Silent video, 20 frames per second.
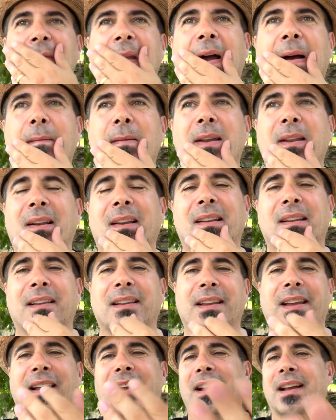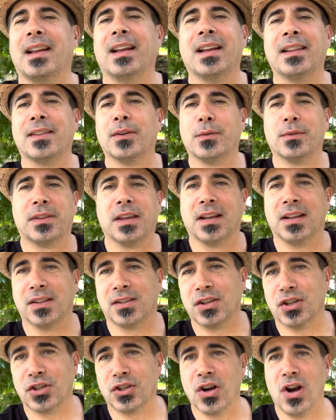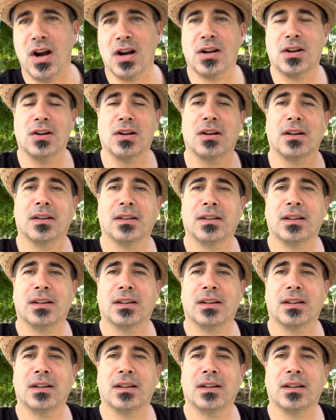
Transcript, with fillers: I mean, I don't think it's a shocker.